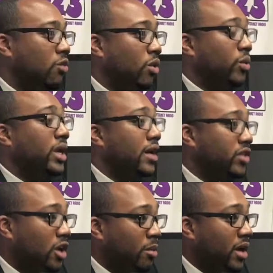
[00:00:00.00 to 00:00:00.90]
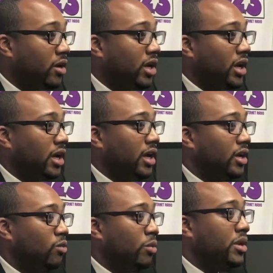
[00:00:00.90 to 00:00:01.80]
we have to come out,
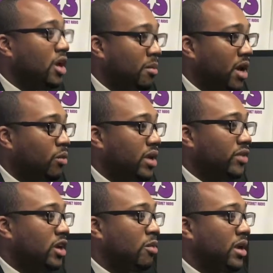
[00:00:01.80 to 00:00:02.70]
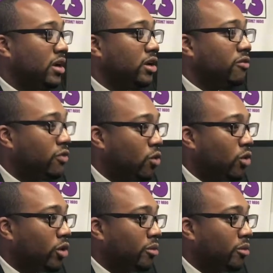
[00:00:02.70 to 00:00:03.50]
and when we come out, we have to come out and conform.